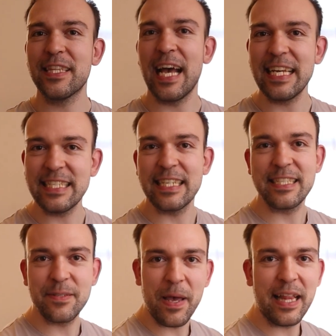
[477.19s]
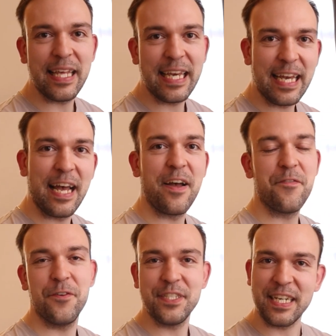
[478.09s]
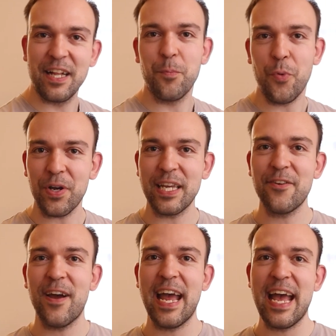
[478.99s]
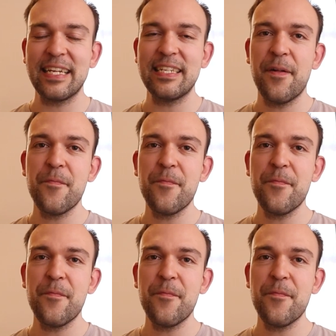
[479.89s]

nice smelling physical book in your hand.